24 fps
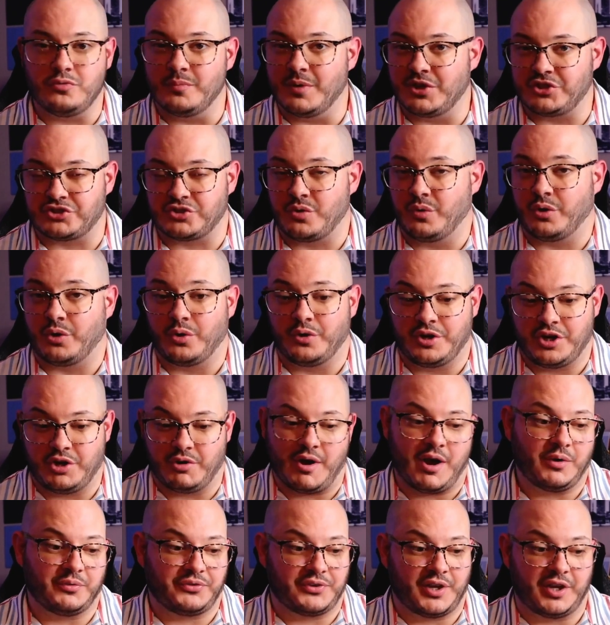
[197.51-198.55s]
much going on here
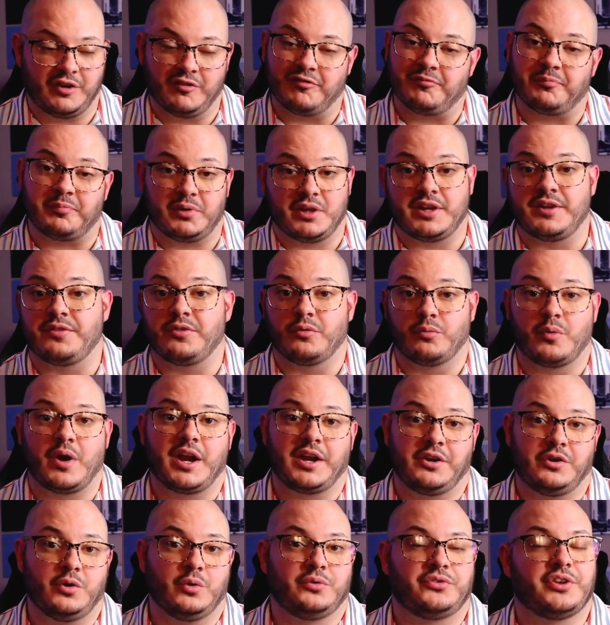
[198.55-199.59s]
outside of play the
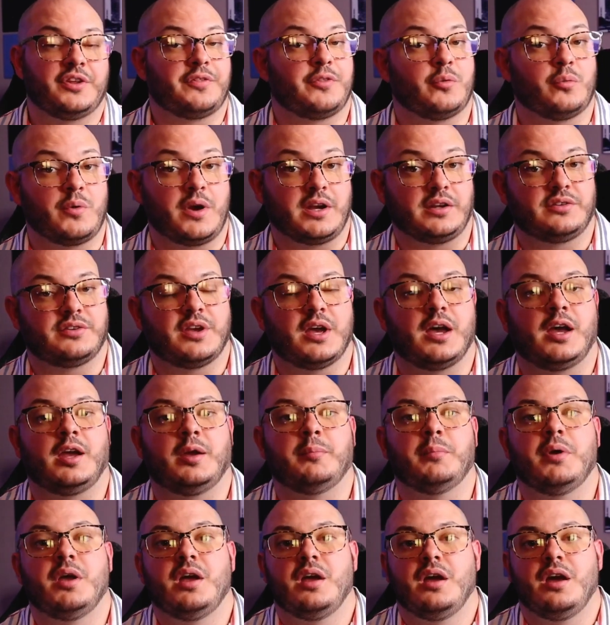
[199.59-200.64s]
right notes at the right time,